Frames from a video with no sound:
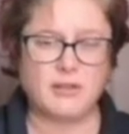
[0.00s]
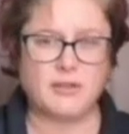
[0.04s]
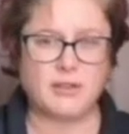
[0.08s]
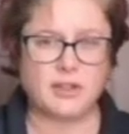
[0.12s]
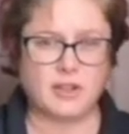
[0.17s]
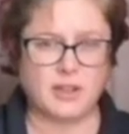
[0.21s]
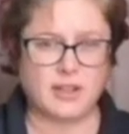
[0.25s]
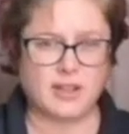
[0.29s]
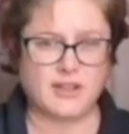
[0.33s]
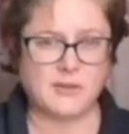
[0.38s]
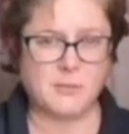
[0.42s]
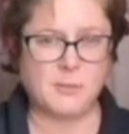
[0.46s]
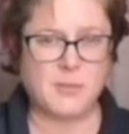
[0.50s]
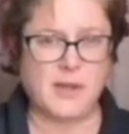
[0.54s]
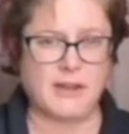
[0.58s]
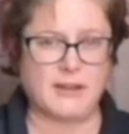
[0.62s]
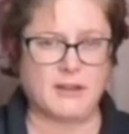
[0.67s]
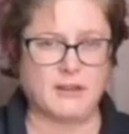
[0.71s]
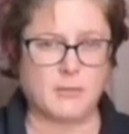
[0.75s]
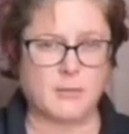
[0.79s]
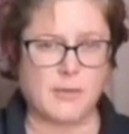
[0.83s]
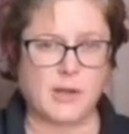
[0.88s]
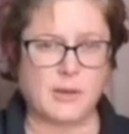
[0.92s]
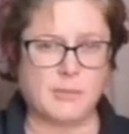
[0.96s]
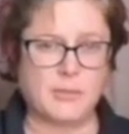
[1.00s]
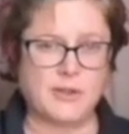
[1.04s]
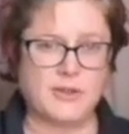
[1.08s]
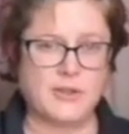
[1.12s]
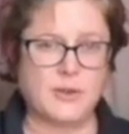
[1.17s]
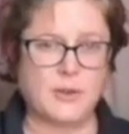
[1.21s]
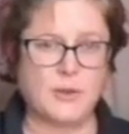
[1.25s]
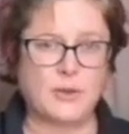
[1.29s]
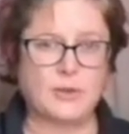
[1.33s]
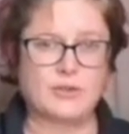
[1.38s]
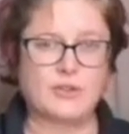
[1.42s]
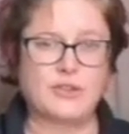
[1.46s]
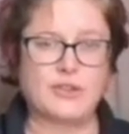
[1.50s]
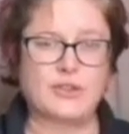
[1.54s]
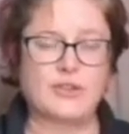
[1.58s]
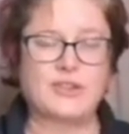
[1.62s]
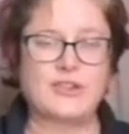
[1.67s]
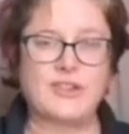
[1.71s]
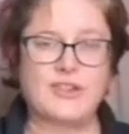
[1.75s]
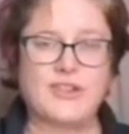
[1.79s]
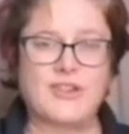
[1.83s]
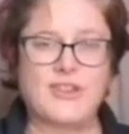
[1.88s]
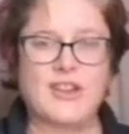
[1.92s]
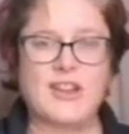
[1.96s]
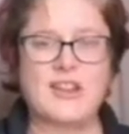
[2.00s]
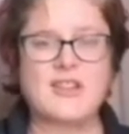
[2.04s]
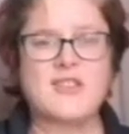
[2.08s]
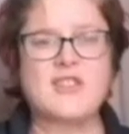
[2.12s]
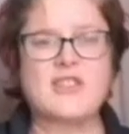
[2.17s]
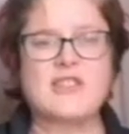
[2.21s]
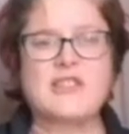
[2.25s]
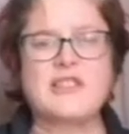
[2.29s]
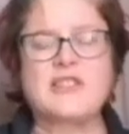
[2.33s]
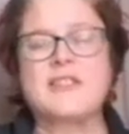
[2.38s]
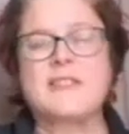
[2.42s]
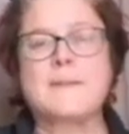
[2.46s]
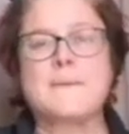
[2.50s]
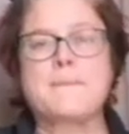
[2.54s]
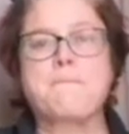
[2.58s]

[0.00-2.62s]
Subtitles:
if you need to pick them up at all during the session.